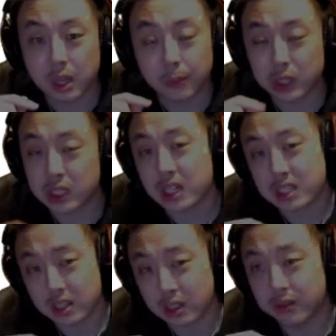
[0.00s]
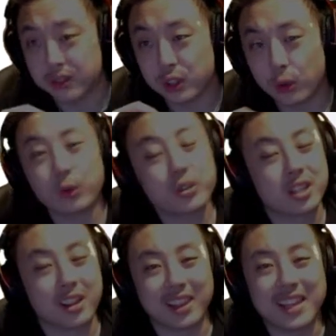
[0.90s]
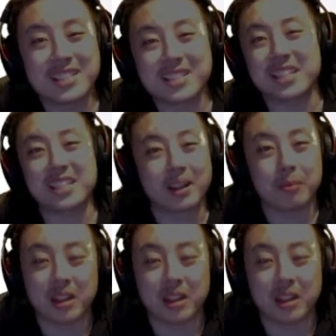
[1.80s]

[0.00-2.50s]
because of the old Celeste CDOM